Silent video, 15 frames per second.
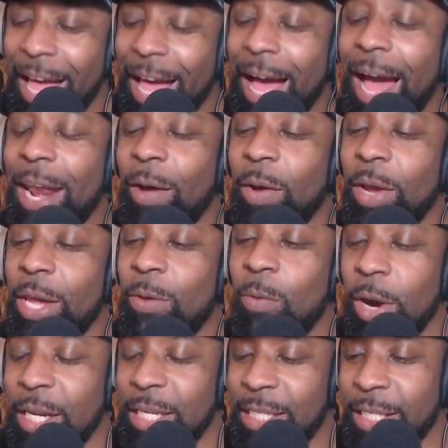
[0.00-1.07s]
I know he
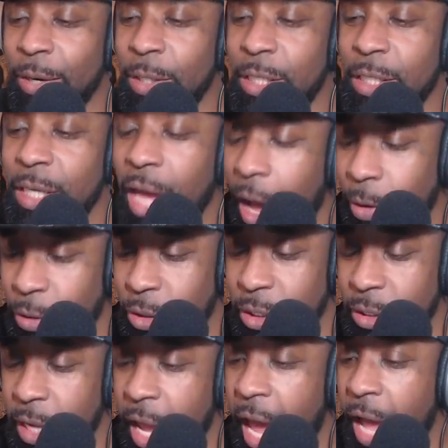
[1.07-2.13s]
wanted to sit on his
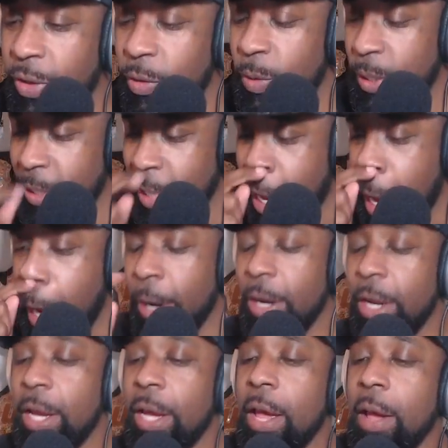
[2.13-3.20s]
couch after he retired,
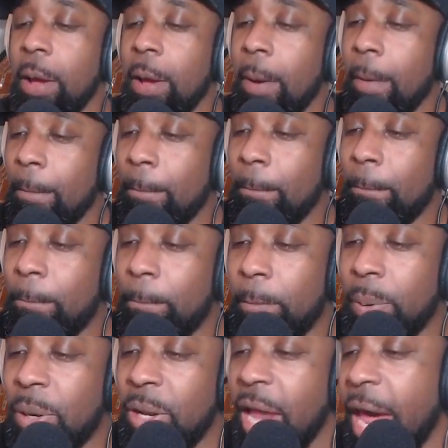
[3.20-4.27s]

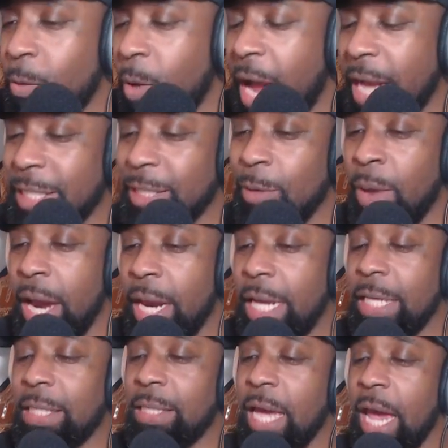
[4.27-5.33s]
play
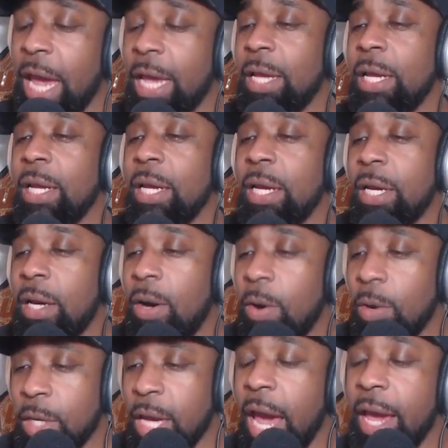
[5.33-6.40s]
WrestleMania, say,
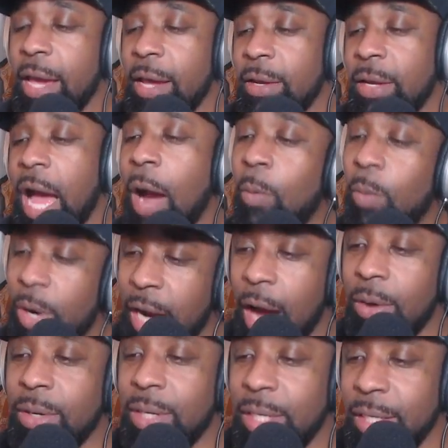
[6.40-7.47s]
okay, I went
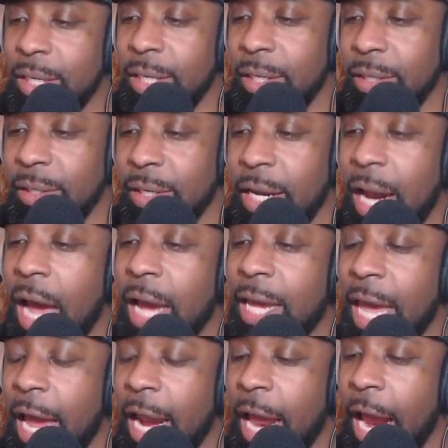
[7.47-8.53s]
out good, and
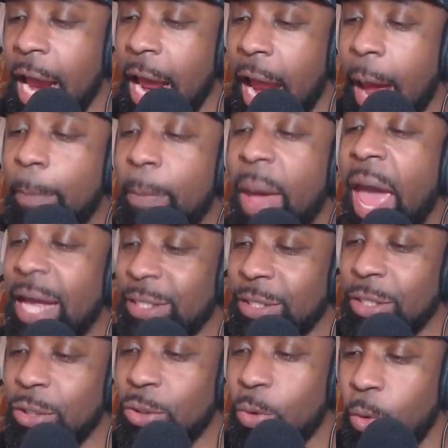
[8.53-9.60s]
I
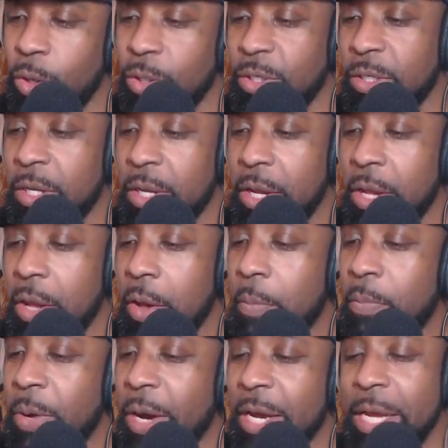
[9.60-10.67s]
passed the torch.
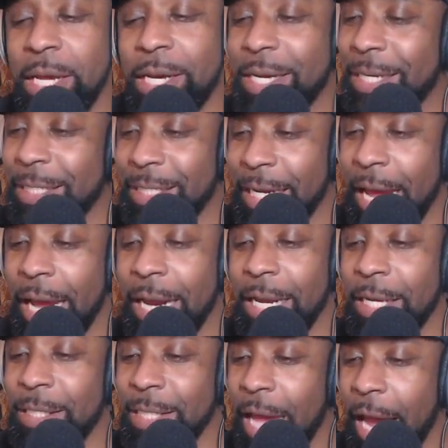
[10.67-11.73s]
But he couldn't say that.
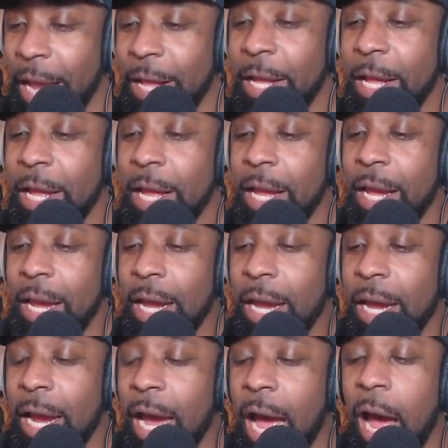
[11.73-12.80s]
It was like
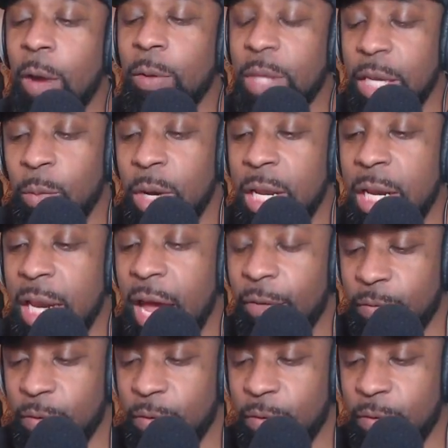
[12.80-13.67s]
I don't think when he left.